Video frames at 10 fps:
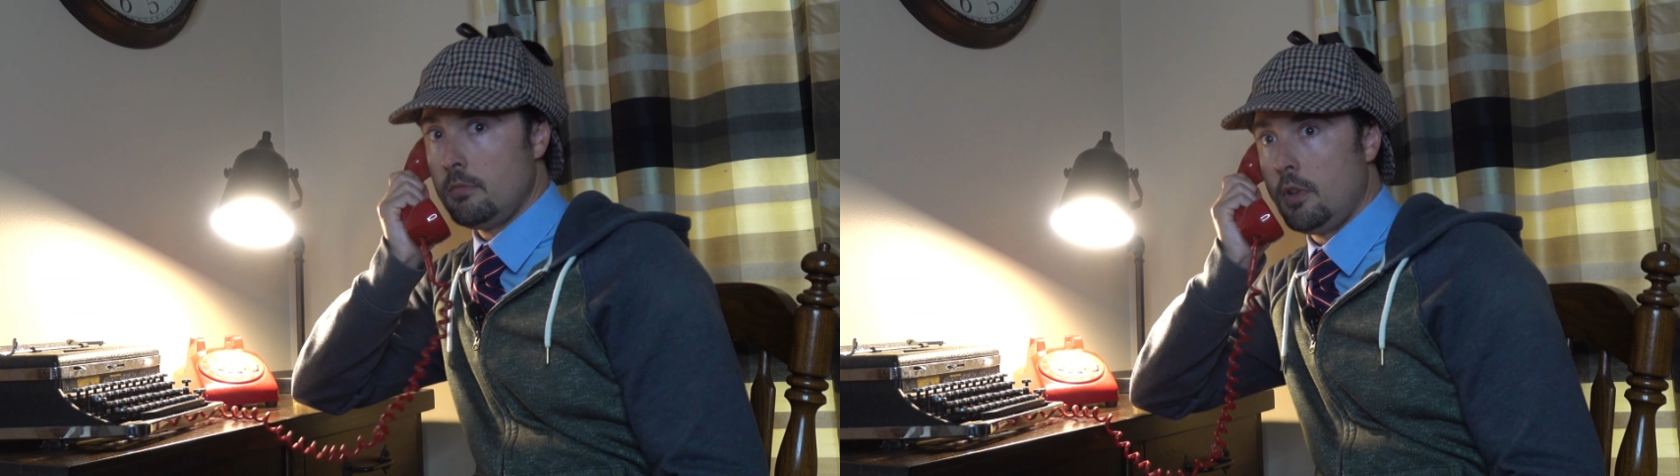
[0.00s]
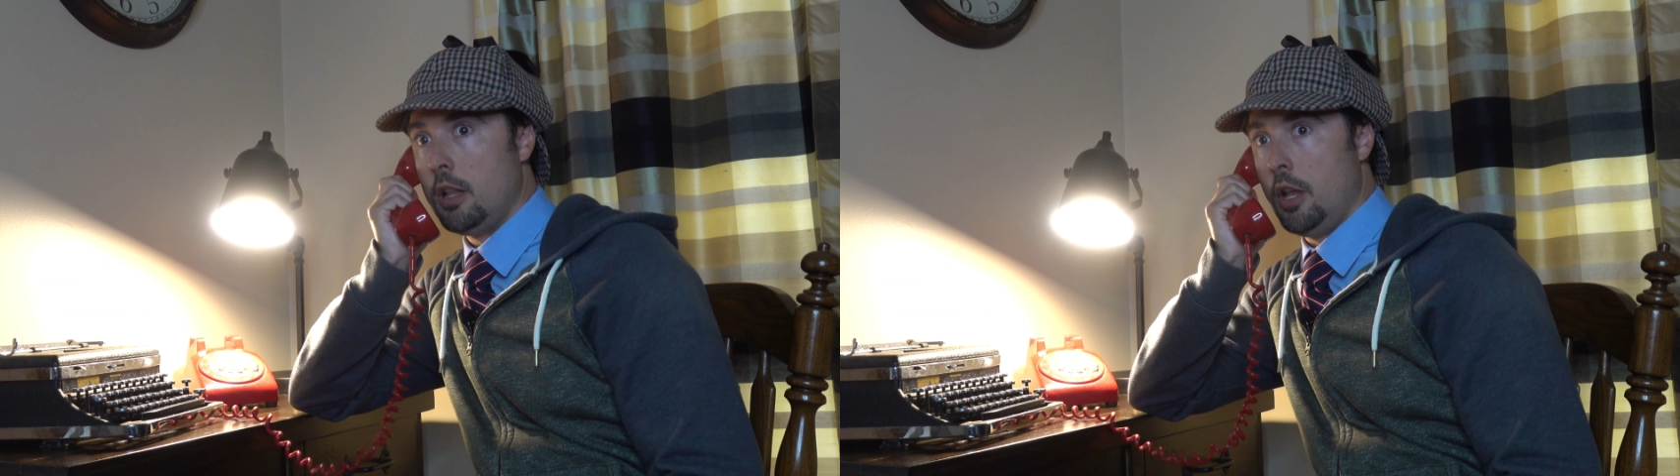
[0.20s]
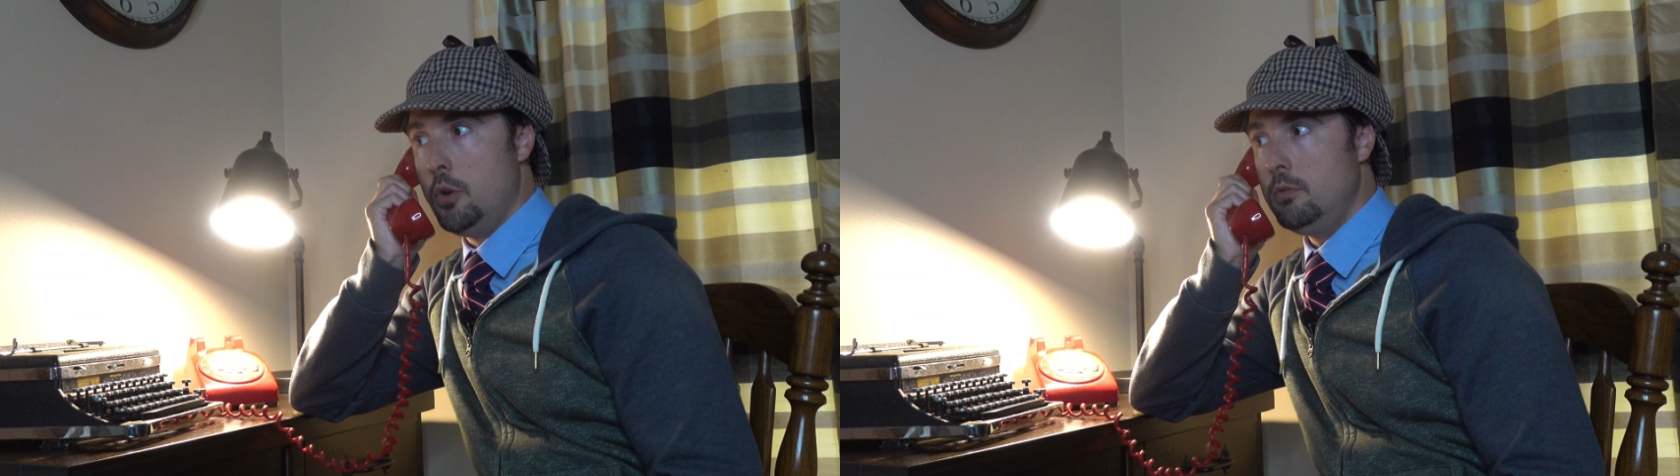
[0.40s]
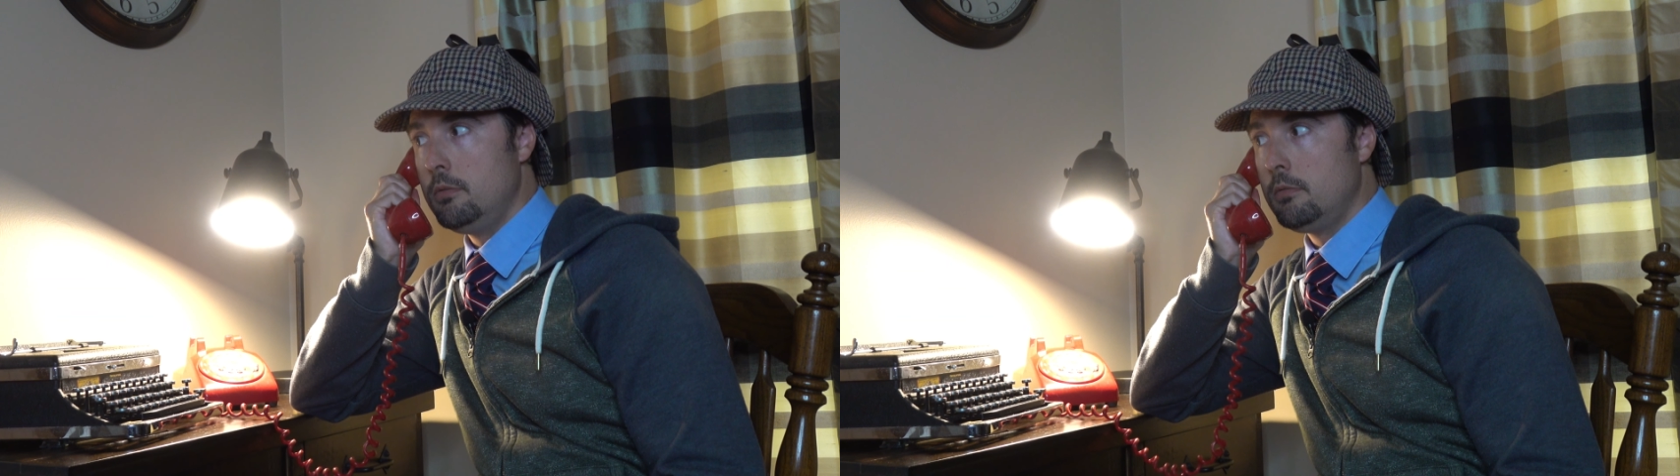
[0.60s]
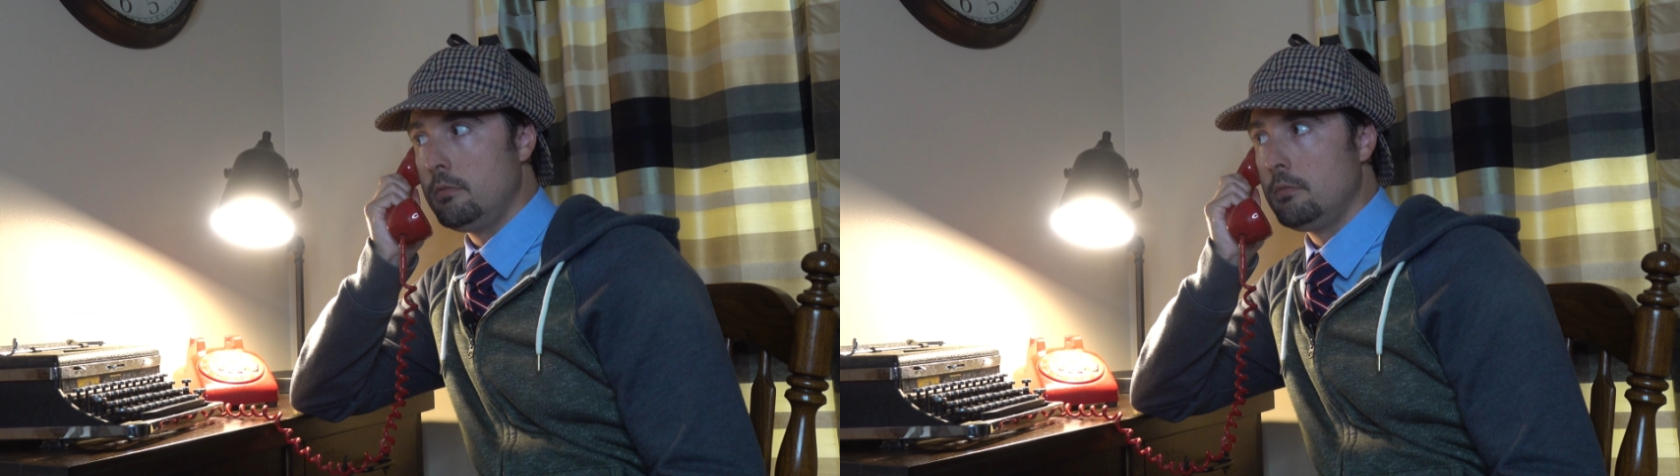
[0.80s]
Hello?
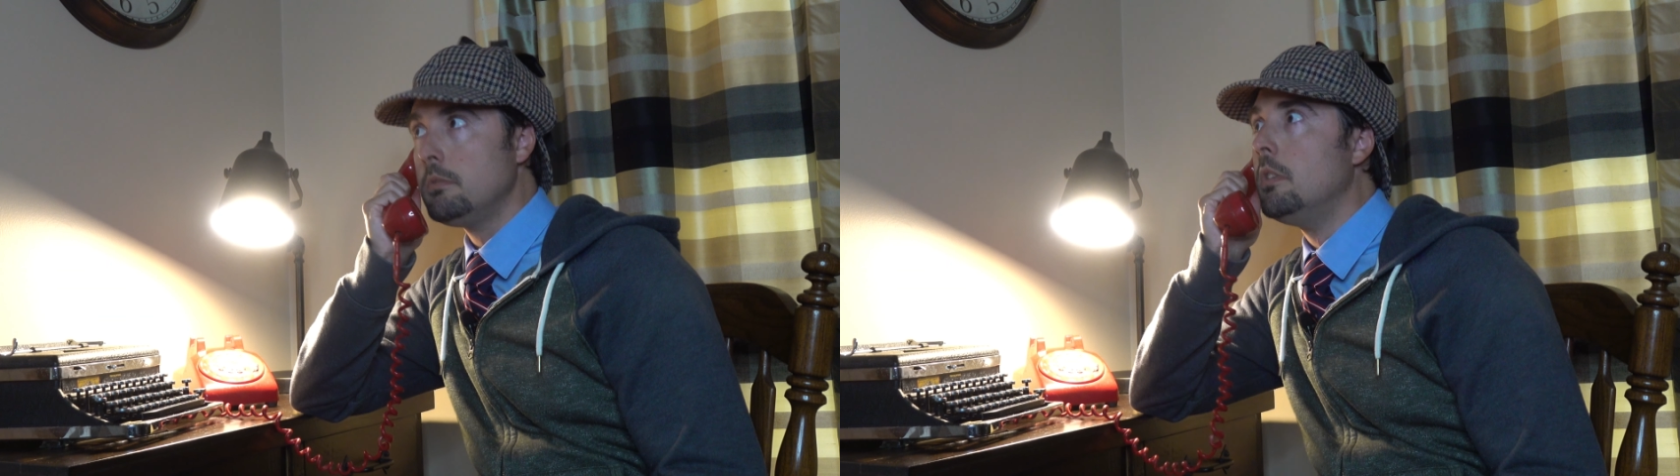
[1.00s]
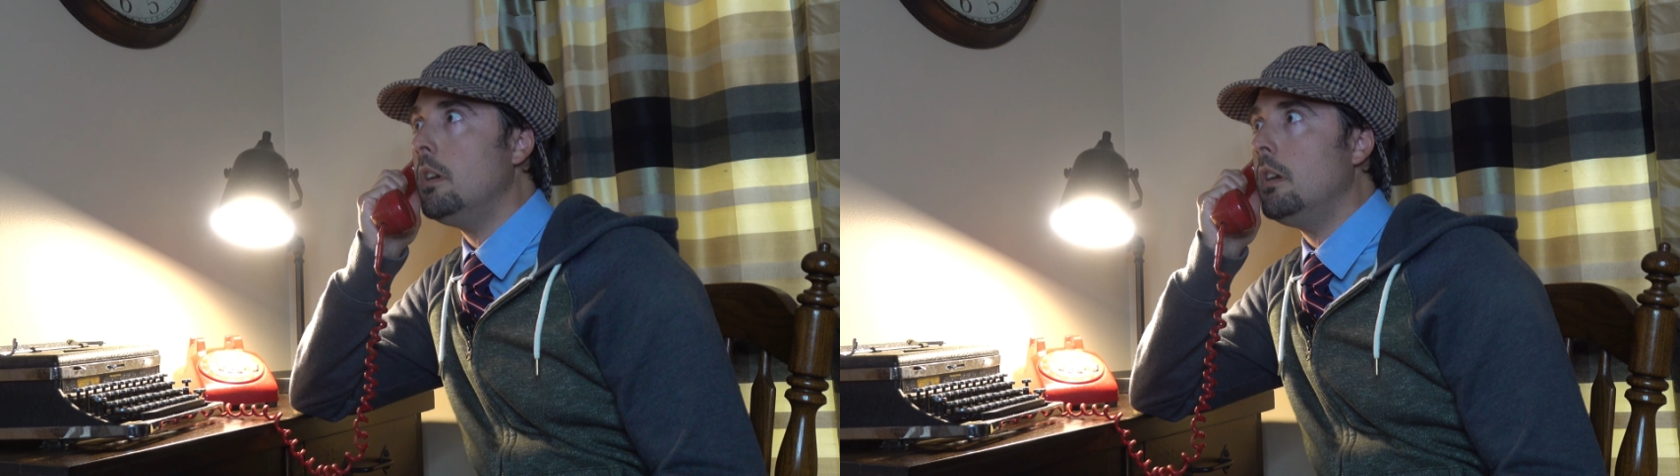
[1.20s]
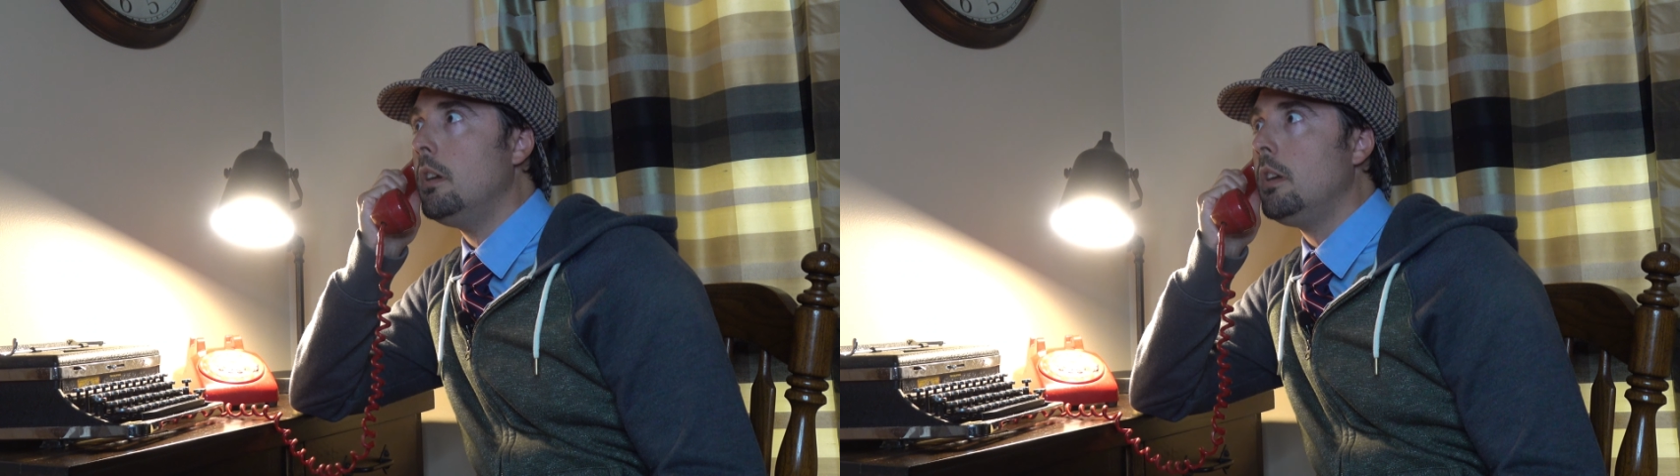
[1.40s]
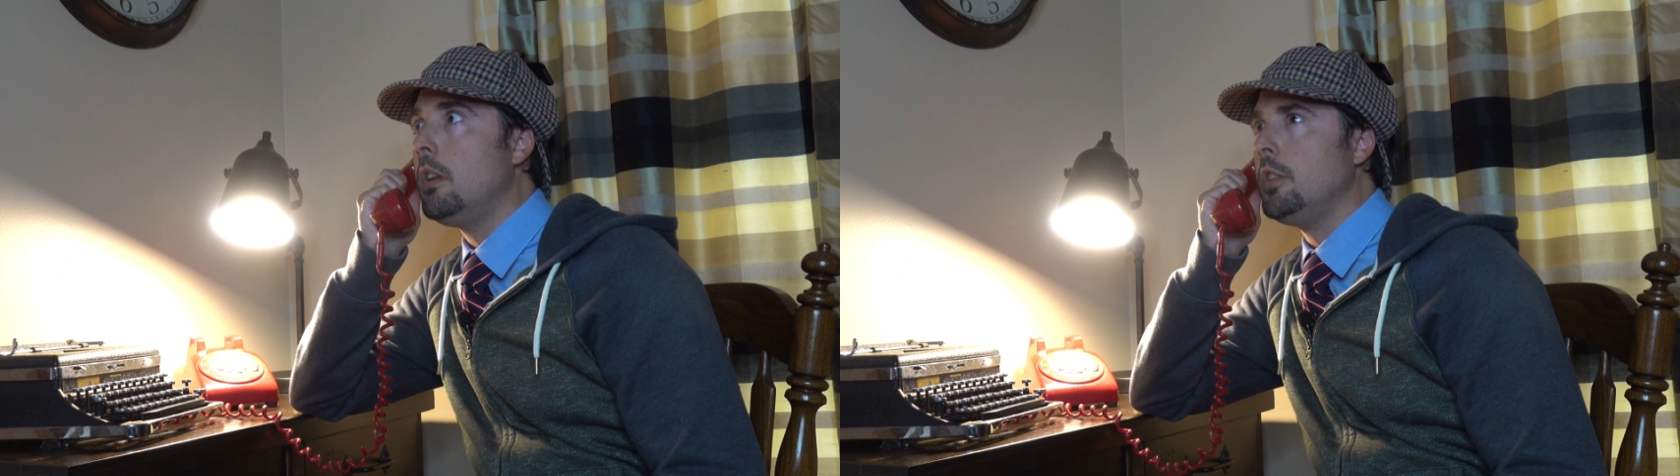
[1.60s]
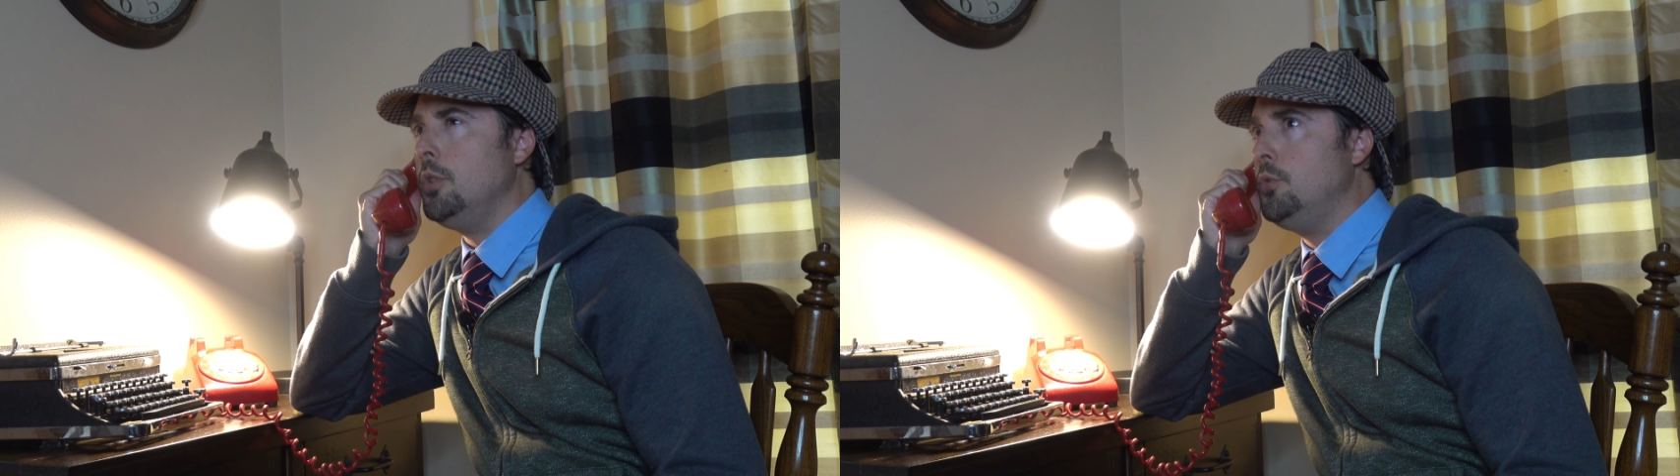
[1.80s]
You